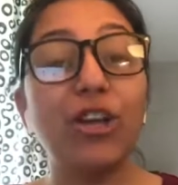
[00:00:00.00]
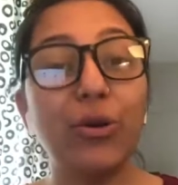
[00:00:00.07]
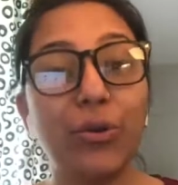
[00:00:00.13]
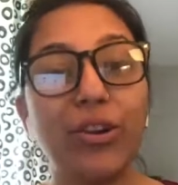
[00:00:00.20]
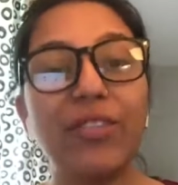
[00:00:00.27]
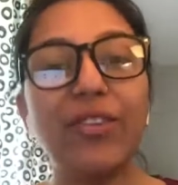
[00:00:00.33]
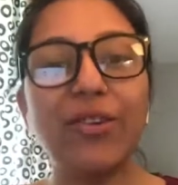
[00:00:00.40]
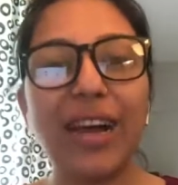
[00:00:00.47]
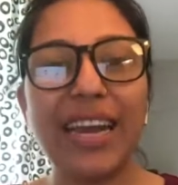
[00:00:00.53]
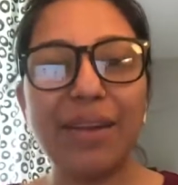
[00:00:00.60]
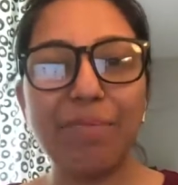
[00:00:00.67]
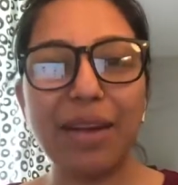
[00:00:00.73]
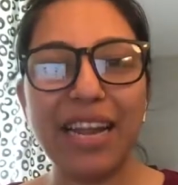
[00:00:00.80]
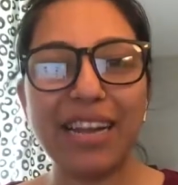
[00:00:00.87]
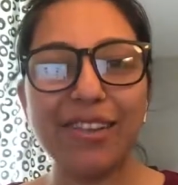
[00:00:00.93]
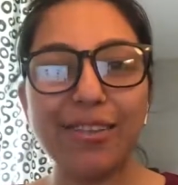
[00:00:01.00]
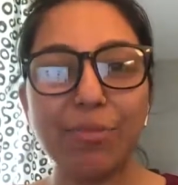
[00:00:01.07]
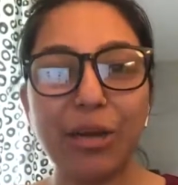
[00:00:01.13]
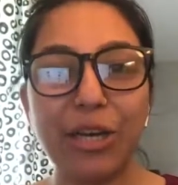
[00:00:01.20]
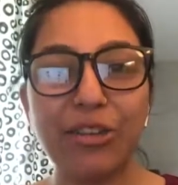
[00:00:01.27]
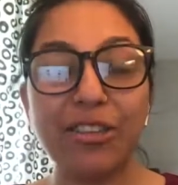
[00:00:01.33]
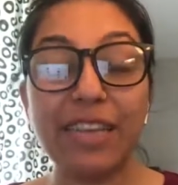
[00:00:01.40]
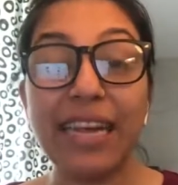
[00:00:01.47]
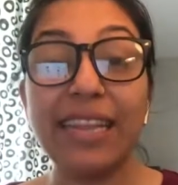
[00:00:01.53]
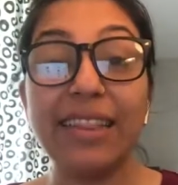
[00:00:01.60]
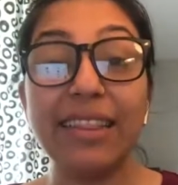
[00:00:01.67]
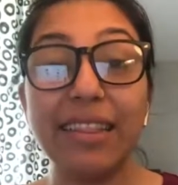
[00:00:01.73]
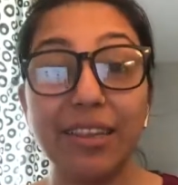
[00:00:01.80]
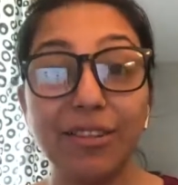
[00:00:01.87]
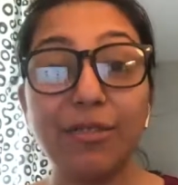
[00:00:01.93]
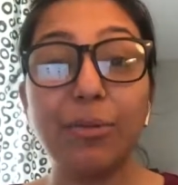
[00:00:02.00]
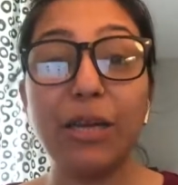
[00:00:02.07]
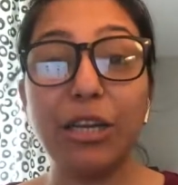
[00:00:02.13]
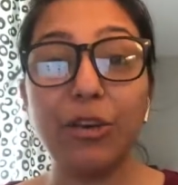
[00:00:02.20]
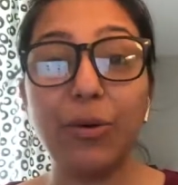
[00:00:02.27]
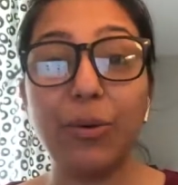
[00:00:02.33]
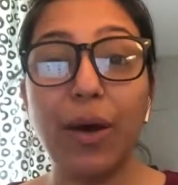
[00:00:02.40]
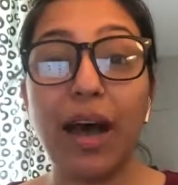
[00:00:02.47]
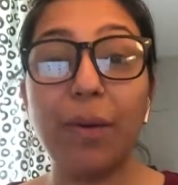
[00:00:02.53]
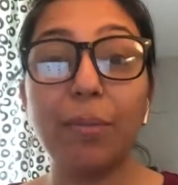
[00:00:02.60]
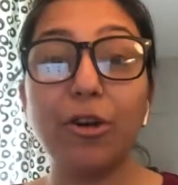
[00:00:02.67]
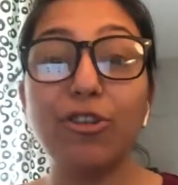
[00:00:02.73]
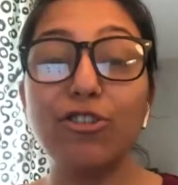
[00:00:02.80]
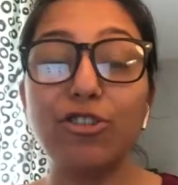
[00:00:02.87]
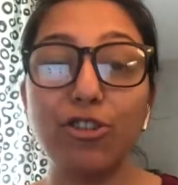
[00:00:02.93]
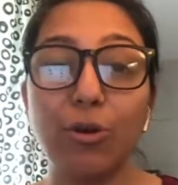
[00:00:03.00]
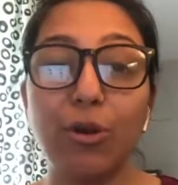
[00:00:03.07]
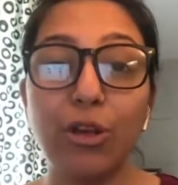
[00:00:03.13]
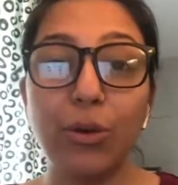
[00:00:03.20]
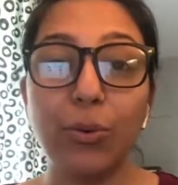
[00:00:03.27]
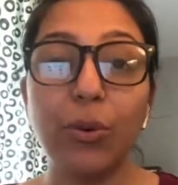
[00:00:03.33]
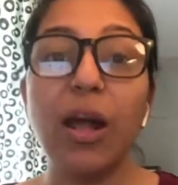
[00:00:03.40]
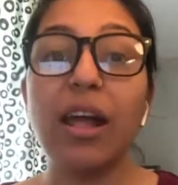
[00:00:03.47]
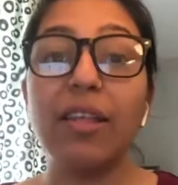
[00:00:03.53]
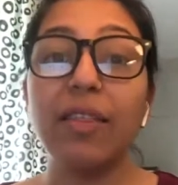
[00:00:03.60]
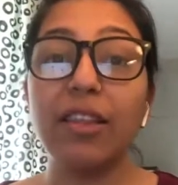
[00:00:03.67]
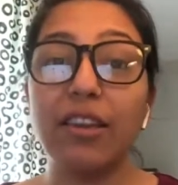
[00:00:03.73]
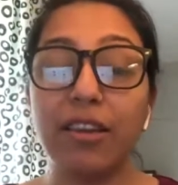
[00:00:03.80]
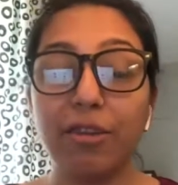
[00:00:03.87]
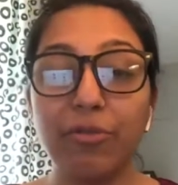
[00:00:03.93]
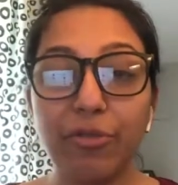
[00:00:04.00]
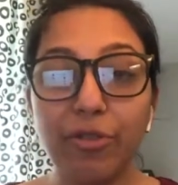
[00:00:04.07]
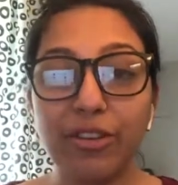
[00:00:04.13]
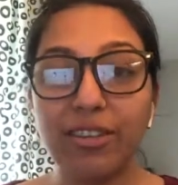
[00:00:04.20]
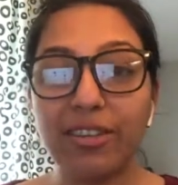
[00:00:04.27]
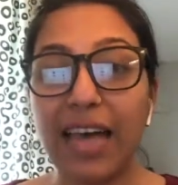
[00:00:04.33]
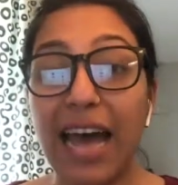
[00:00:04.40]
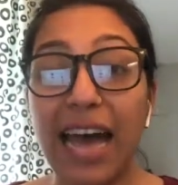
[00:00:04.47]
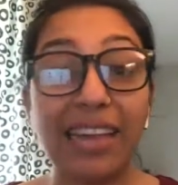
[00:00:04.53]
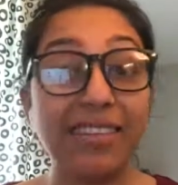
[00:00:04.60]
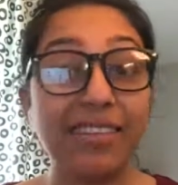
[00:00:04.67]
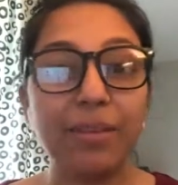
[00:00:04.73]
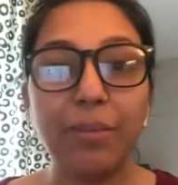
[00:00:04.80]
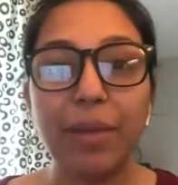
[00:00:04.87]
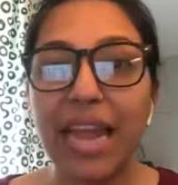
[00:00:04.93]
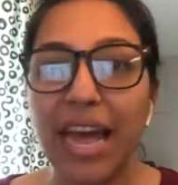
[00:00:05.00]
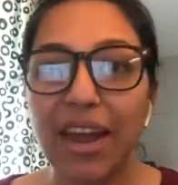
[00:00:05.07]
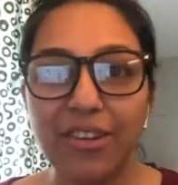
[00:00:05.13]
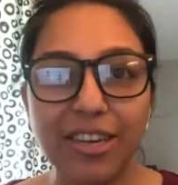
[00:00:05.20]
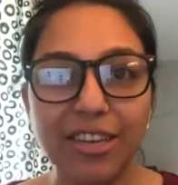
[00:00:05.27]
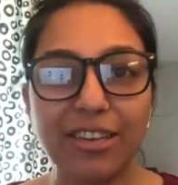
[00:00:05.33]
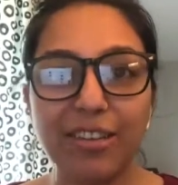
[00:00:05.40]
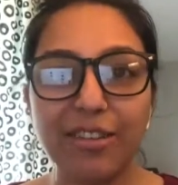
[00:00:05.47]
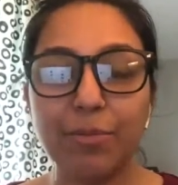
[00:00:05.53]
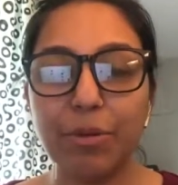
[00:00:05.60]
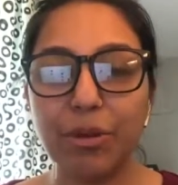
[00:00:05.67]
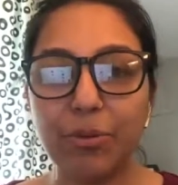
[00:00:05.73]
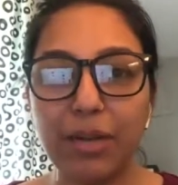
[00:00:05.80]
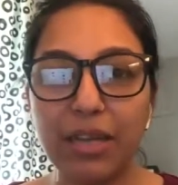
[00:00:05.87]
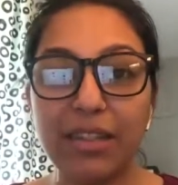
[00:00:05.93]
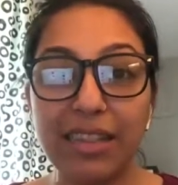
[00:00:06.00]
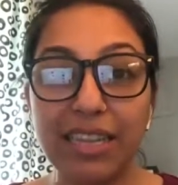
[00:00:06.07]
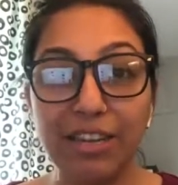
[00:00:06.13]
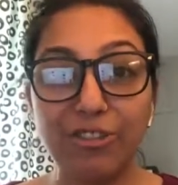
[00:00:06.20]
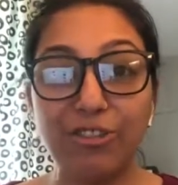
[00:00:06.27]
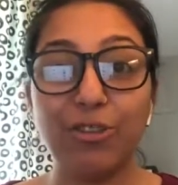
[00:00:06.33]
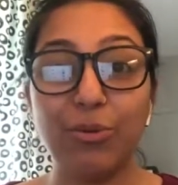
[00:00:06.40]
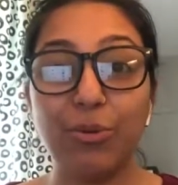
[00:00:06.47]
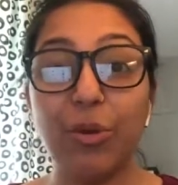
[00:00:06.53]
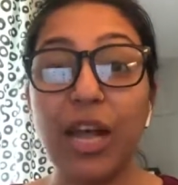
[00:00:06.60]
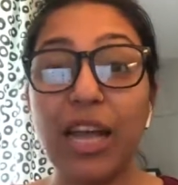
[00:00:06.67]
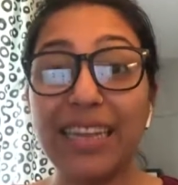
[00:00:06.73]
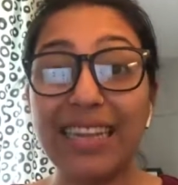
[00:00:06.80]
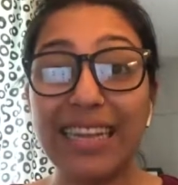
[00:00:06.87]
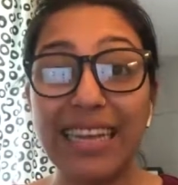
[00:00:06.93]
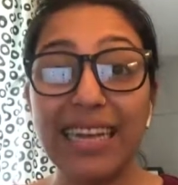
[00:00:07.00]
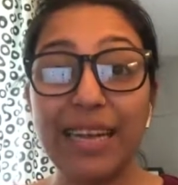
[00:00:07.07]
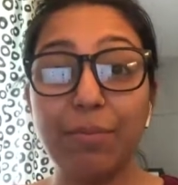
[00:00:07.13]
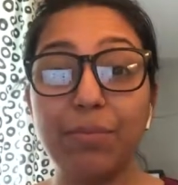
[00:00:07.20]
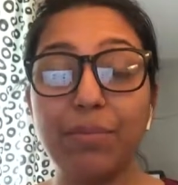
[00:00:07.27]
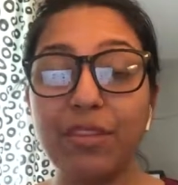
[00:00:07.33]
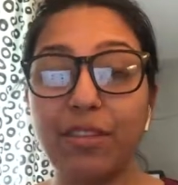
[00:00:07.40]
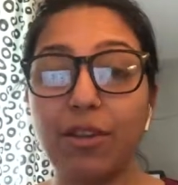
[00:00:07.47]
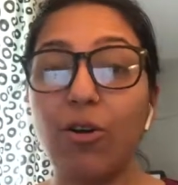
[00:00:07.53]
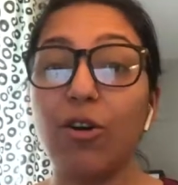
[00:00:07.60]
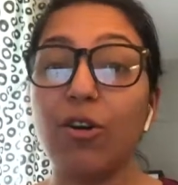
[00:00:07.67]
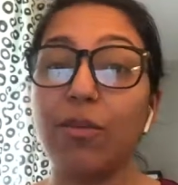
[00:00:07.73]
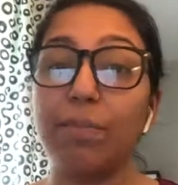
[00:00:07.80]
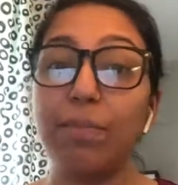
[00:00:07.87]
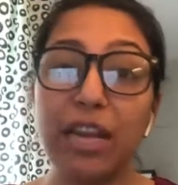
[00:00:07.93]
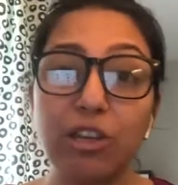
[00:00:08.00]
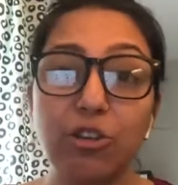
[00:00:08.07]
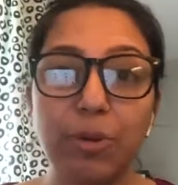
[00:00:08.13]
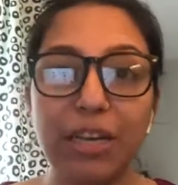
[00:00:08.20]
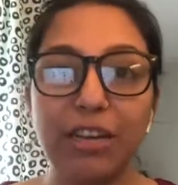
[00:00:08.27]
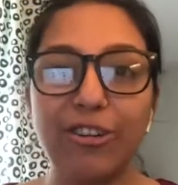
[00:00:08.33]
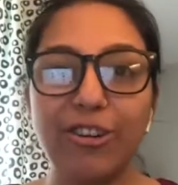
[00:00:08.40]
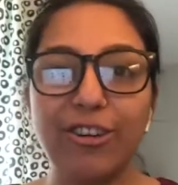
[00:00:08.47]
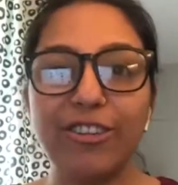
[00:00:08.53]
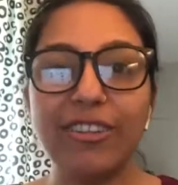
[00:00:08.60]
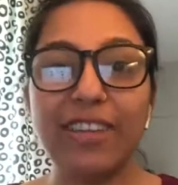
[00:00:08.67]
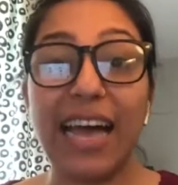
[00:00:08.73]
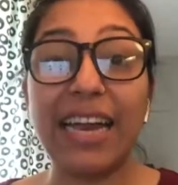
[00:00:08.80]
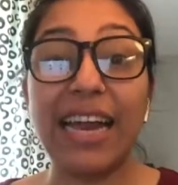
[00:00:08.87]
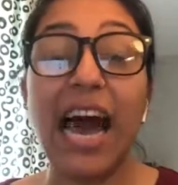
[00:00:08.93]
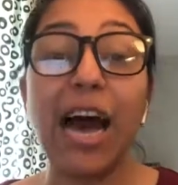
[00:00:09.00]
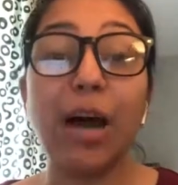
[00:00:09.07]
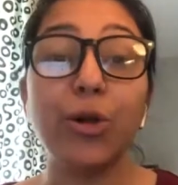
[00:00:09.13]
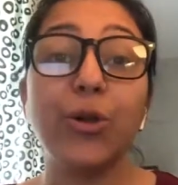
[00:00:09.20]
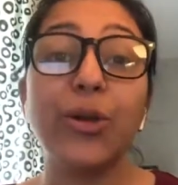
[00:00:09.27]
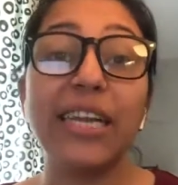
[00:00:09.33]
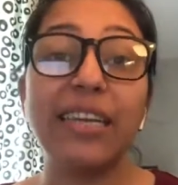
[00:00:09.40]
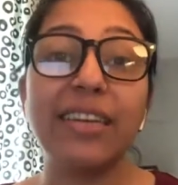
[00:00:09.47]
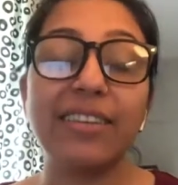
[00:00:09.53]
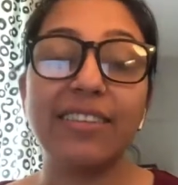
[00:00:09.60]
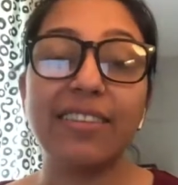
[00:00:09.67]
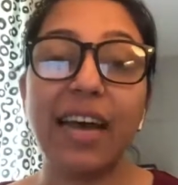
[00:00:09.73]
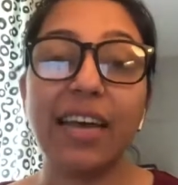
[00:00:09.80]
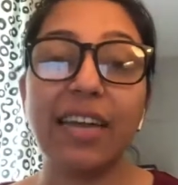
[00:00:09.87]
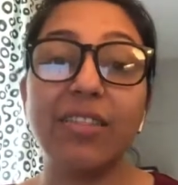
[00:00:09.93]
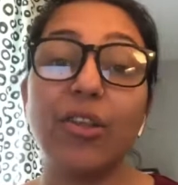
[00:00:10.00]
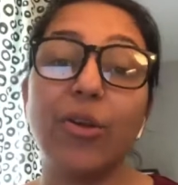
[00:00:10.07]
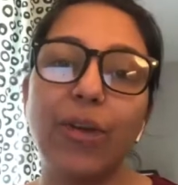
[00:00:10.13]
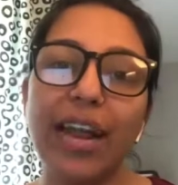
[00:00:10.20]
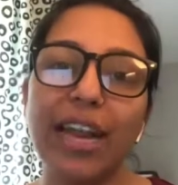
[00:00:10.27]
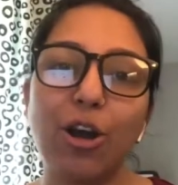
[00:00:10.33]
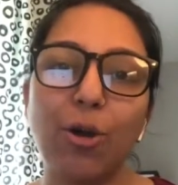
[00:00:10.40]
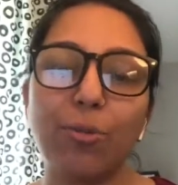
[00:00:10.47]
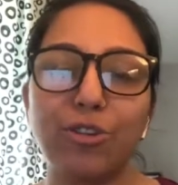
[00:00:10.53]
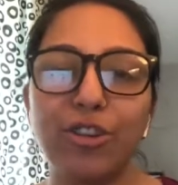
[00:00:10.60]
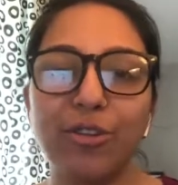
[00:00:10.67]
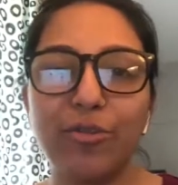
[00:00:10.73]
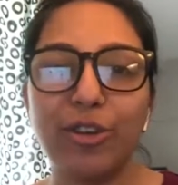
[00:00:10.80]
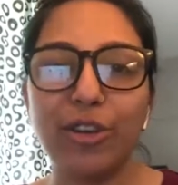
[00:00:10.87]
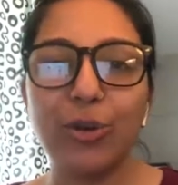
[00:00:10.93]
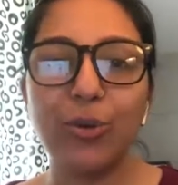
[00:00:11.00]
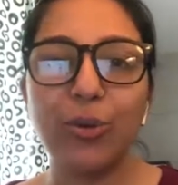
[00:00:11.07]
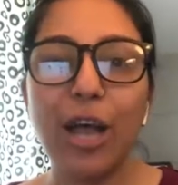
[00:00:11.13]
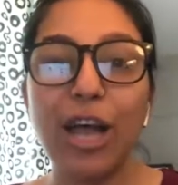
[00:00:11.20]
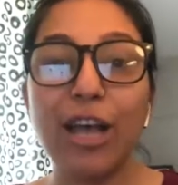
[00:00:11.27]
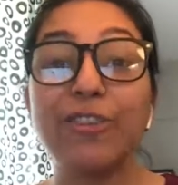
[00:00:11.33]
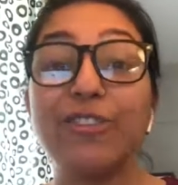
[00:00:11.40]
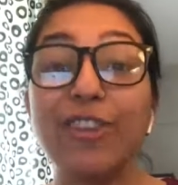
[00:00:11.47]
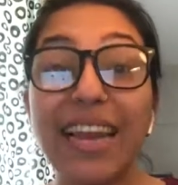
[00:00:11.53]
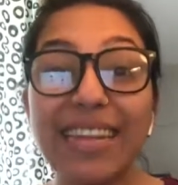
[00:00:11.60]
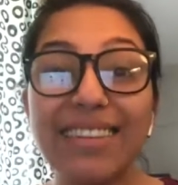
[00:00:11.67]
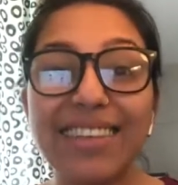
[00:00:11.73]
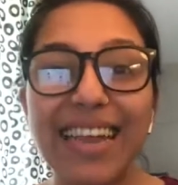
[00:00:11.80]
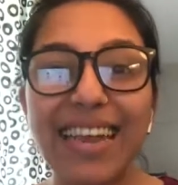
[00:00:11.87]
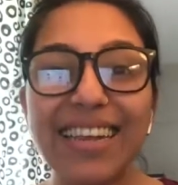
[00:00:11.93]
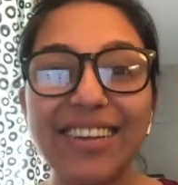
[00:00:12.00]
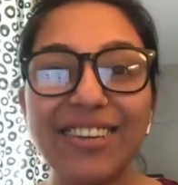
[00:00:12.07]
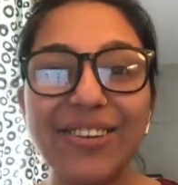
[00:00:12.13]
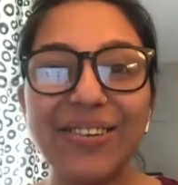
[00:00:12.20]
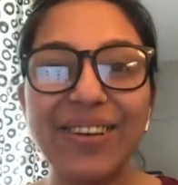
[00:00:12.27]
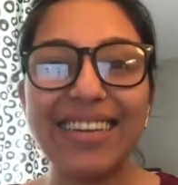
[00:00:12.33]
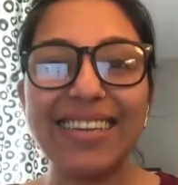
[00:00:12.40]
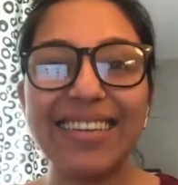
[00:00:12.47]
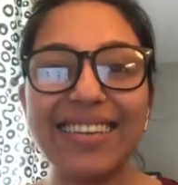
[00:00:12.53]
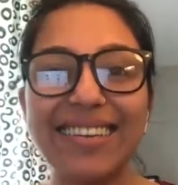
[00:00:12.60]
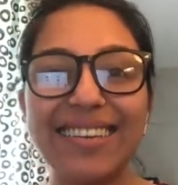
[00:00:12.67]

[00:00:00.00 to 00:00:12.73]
you're in the right place because in this video I'm going to show you the difference and similarities between these two themes or page builders and how you can decide the right option for you. So let's get into it.